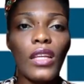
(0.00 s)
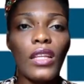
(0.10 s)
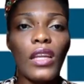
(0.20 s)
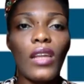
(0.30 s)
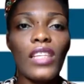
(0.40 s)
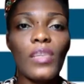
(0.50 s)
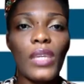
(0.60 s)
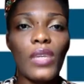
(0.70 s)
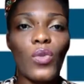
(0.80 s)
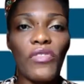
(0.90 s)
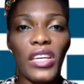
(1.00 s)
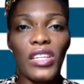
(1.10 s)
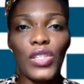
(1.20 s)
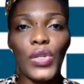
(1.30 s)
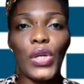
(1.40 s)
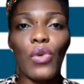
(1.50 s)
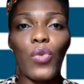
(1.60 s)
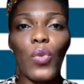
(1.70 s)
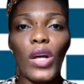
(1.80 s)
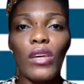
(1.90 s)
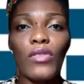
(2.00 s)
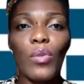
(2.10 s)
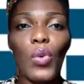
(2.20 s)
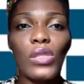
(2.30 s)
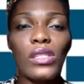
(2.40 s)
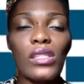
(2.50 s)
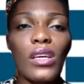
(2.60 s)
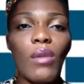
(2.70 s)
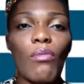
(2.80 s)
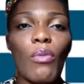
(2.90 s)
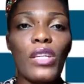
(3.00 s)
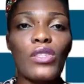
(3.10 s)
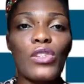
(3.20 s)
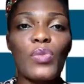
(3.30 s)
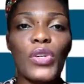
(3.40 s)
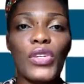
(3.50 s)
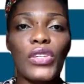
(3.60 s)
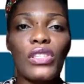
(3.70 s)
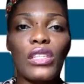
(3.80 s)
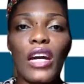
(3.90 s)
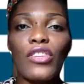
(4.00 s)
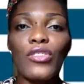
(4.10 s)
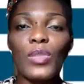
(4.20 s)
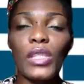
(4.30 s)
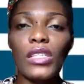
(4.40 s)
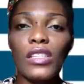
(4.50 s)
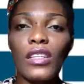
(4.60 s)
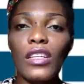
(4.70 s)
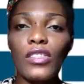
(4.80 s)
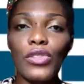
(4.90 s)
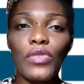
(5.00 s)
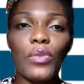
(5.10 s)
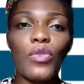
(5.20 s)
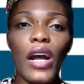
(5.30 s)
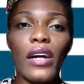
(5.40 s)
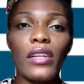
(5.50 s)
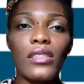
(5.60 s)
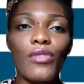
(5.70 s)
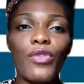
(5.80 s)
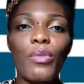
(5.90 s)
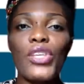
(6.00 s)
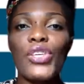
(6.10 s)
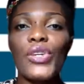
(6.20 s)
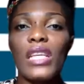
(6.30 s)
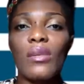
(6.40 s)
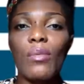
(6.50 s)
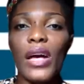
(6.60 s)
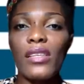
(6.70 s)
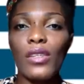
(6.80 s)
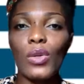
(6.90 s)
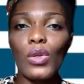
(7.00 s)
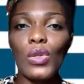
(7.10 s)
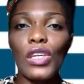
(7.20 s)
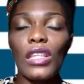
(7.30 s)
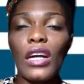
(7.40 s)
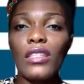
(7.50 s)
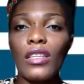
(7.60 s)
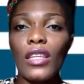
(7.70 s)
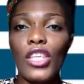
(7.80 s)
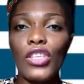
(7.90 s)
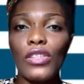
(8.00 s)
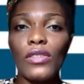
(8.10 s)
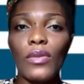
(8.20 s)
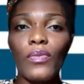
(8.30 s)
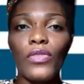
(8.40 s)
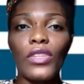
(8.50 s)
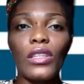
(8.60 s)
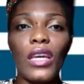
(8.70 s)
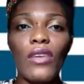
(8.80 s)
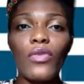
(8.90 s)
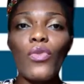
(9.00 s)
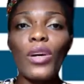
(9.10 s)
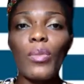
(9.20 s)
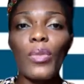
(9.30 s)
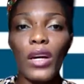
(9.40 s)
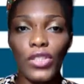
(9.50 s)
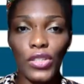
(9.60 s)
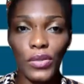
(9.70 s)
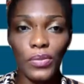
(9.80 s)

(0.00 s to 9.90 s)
Now let's begin with a history of one of the most momentous periods in Nigeria's political history, from Rice, a former U.S. ambassador to the United Nations, the death of Abacha.